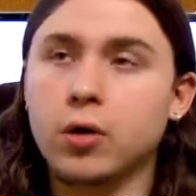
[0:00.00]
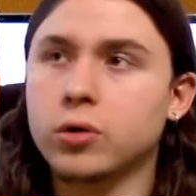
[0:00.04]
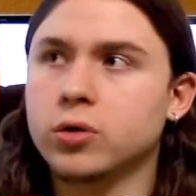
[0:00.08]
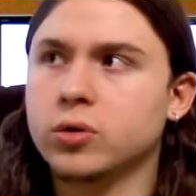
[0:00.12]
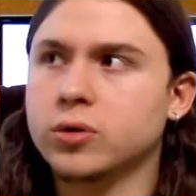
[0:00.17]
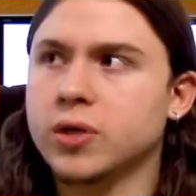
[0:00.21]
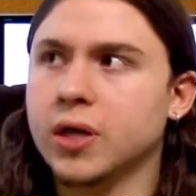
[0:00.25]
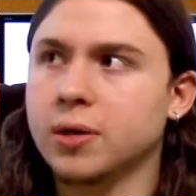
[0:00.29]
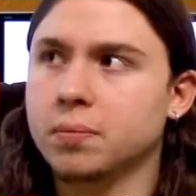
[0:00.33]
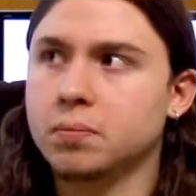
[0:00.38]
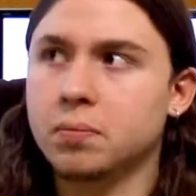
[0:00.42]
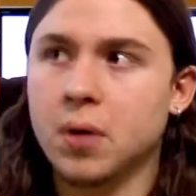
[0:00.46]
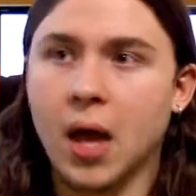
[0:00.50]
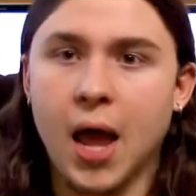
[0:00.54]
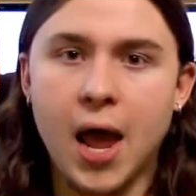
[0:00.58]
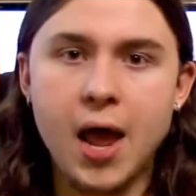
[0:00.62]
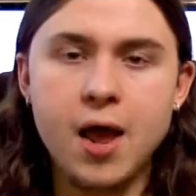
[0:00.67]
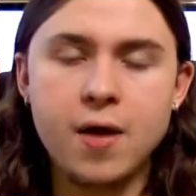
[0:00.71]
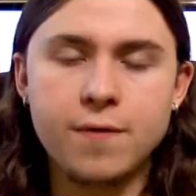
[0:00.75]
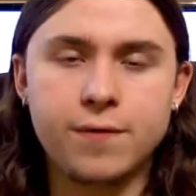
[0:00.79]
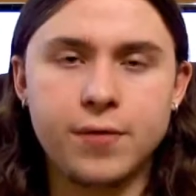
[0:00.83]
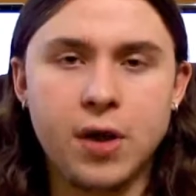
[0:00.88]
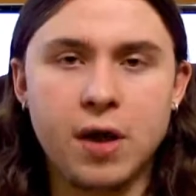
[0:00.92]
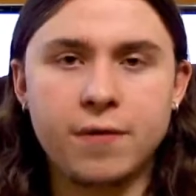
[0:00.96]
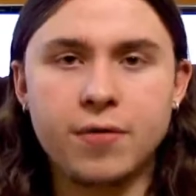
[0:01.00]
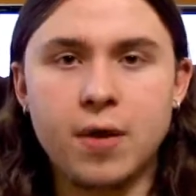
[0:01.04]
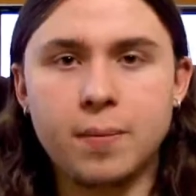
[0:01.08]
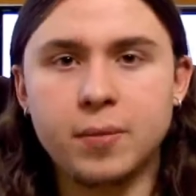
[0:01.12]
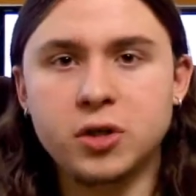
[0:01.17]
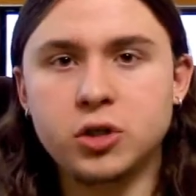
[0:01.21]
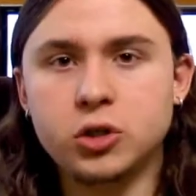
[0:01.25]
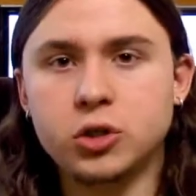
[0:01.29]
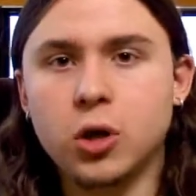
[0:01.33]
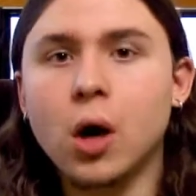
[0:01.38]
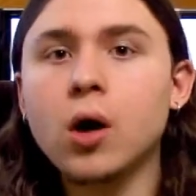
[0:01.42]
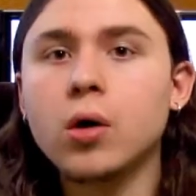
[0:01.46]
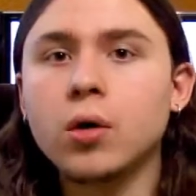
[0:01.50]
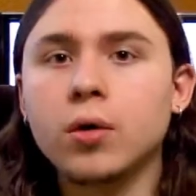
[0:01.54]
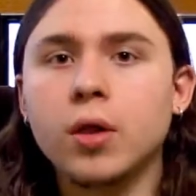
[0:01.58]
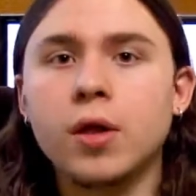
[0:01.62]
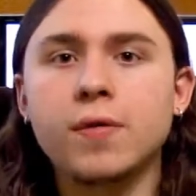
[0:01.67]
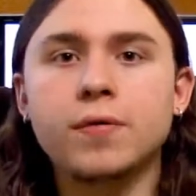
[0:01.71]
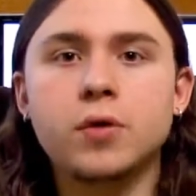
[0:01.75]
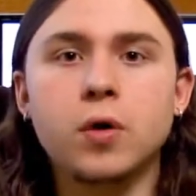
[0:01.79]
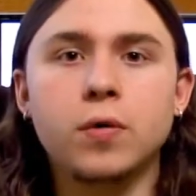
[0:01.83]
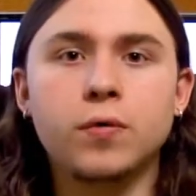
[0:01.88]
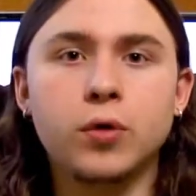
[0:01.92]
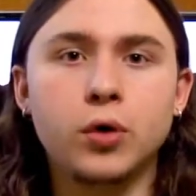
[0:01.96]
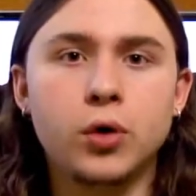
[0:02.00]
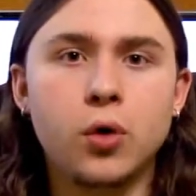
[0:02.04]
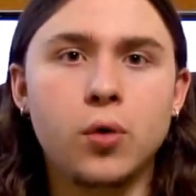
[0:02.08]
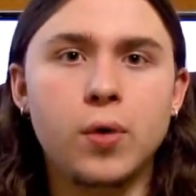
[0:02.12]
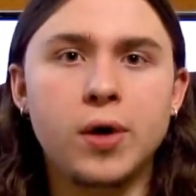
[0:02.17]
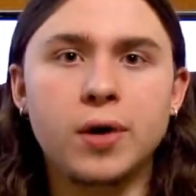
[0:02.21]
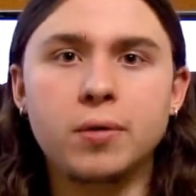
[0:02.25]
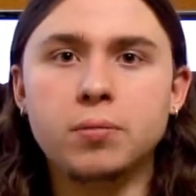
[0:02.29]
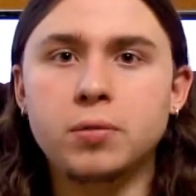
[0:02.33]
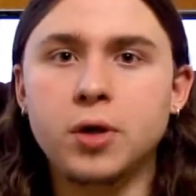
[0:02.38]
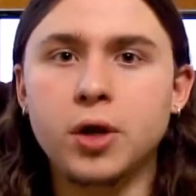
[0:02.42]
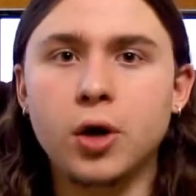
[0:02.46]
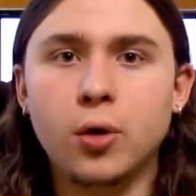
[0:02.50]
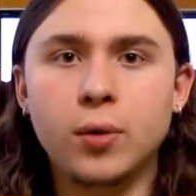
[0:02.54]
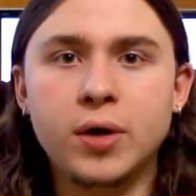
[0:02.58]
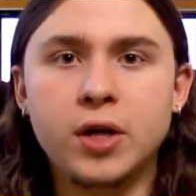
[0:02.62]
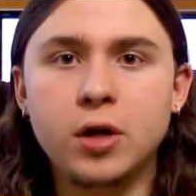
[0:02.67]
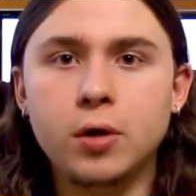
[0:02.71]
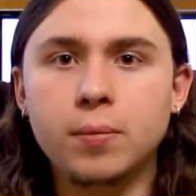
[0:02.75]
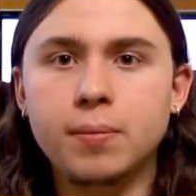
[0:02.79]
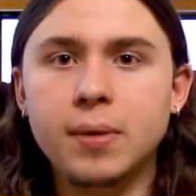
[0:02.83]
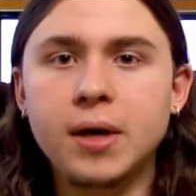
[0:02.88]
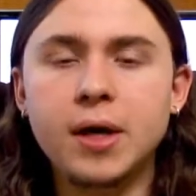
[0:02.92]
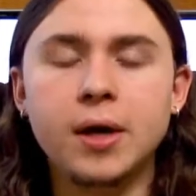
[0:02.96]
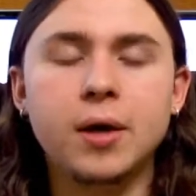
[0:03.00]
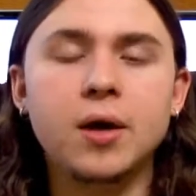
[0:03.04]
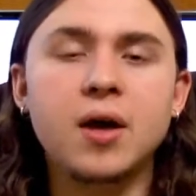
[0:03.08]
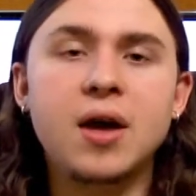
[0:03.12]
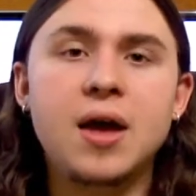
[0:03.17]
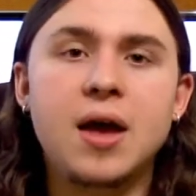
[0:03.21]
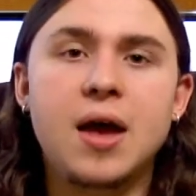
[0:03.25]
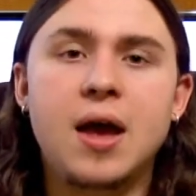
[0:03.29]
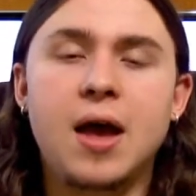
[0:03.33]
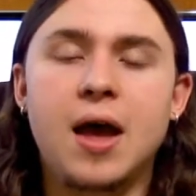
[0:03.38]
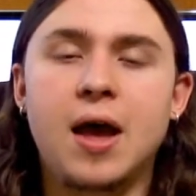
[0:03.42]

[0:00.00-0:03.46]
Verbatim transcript: Naruto's like, hey, if you have that much chakra left over, go ahead and, you know, heal me